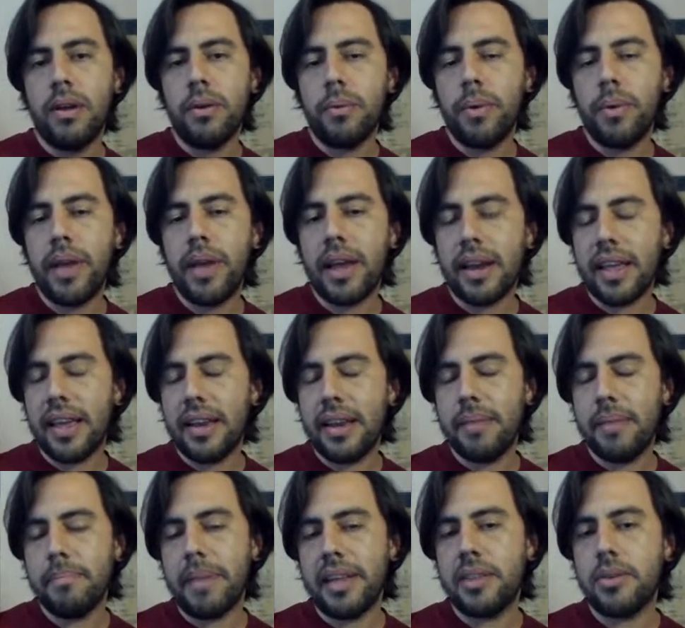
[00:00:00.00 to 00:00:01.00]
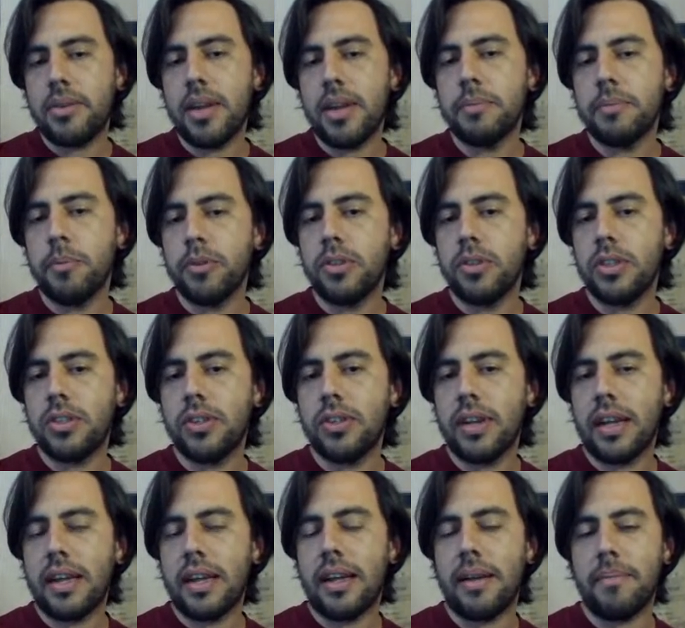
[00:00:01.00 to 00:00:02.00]
we are getting by
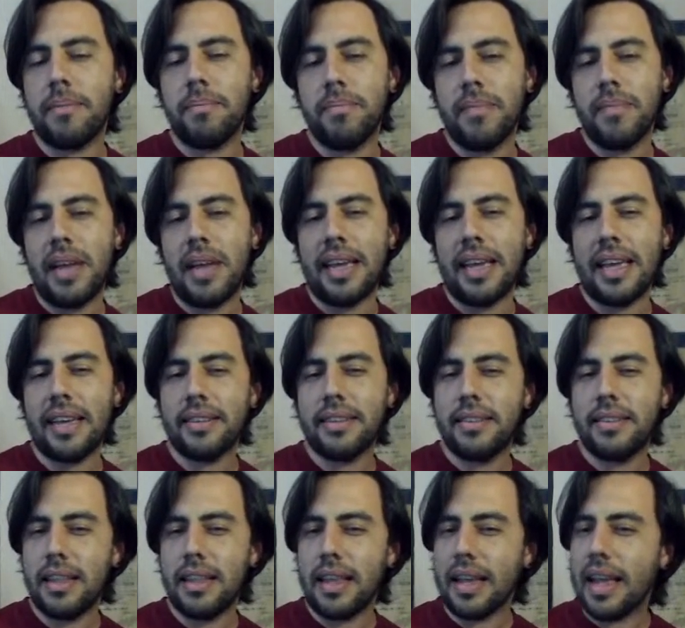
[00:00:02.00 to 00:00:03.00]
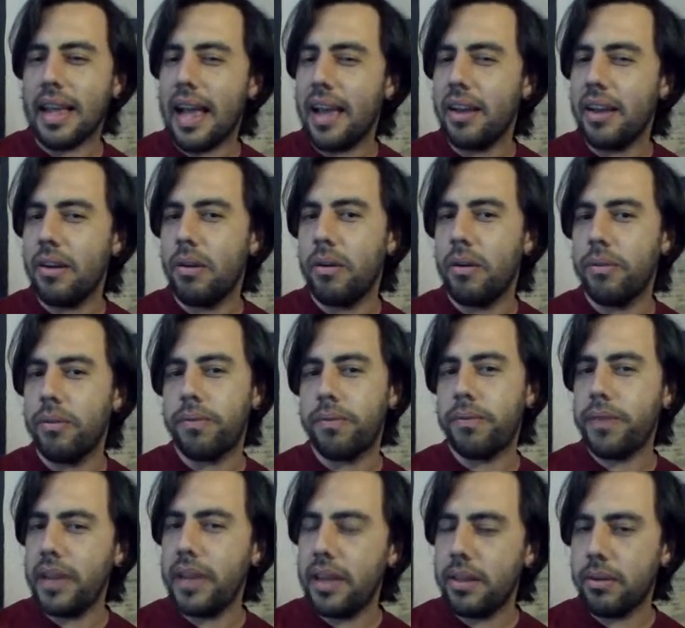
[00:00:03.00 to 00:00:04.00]
transposition, I guess that a kind of
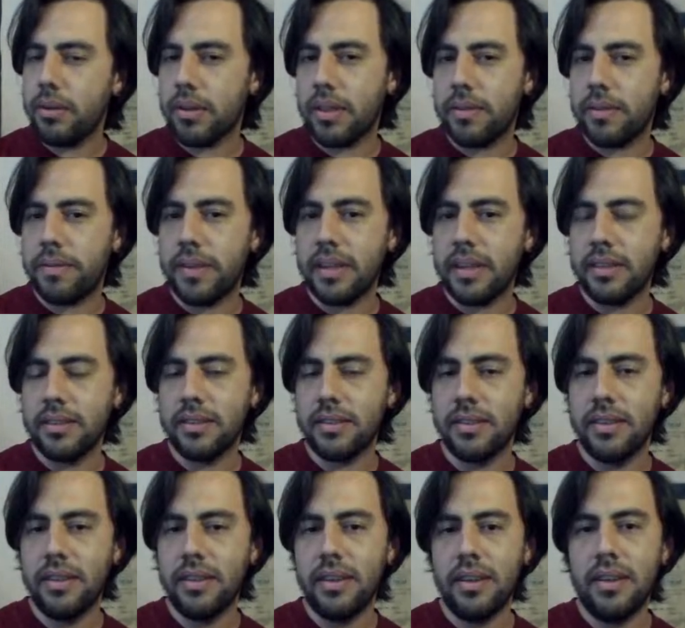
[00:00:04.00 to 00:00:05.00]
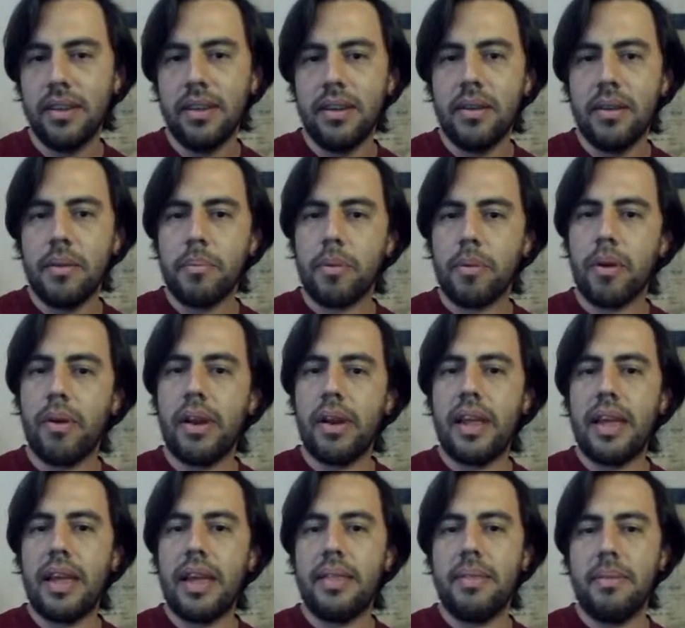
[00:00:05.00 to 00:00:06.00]
Philidor defense,
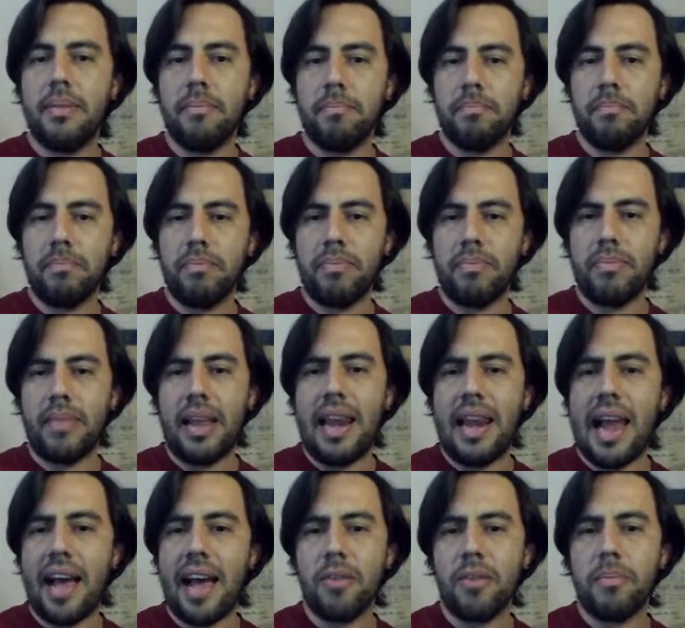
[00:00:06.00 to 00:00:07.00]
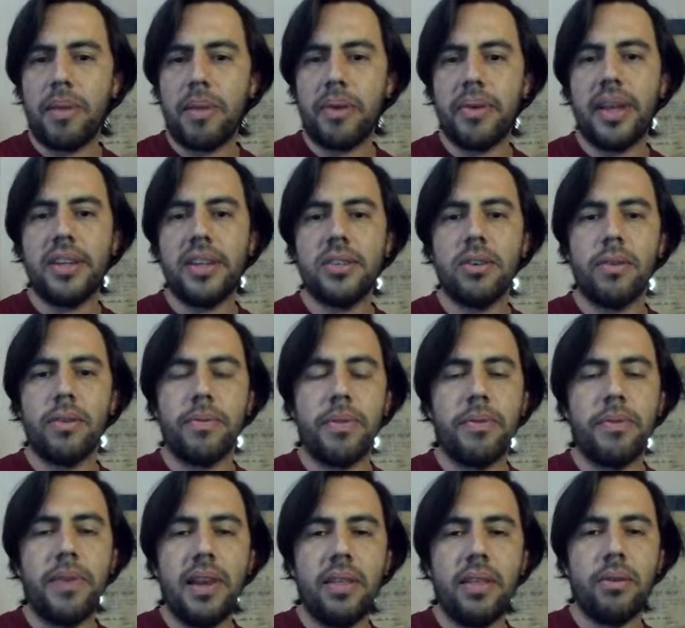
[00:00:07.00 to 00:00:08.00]
probably the lion variation of the
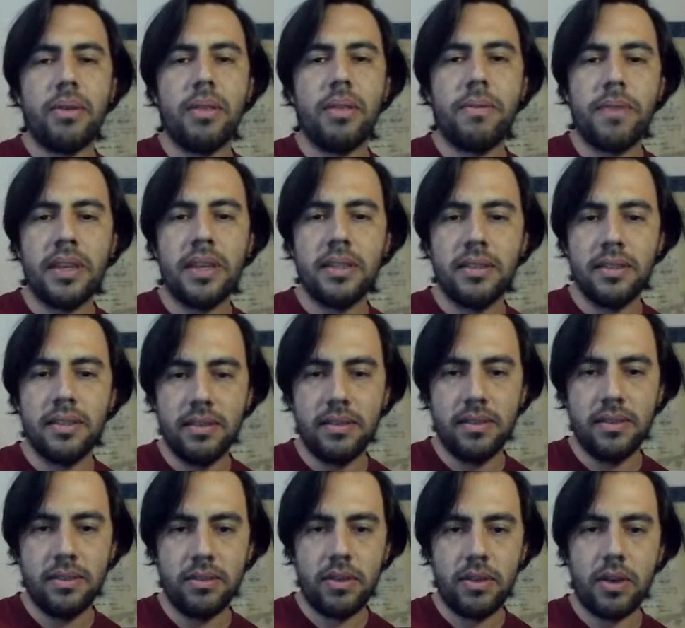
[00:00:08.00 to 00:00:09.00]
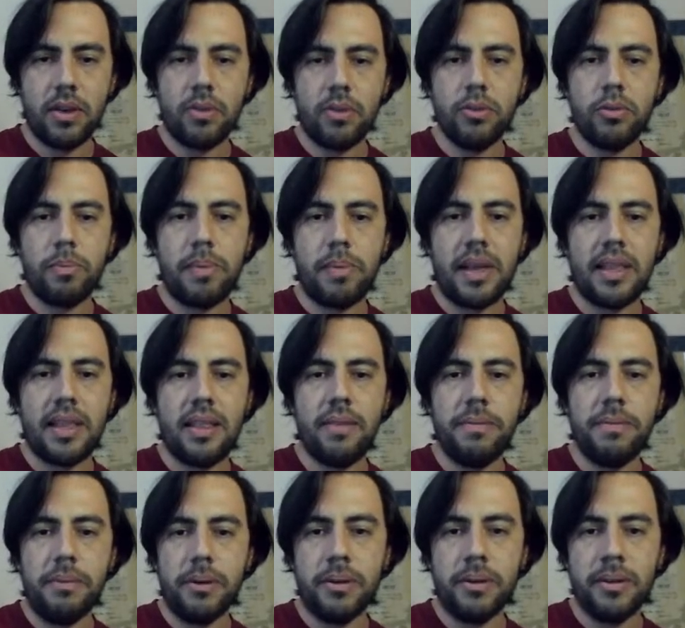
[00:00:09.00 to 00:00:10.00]
Philidor defense. I'm going to play
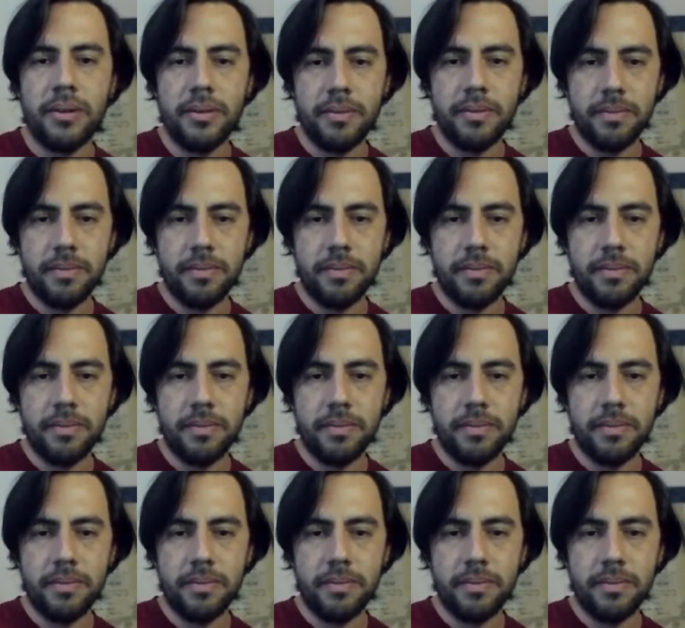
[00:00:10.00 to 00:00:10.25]
d4.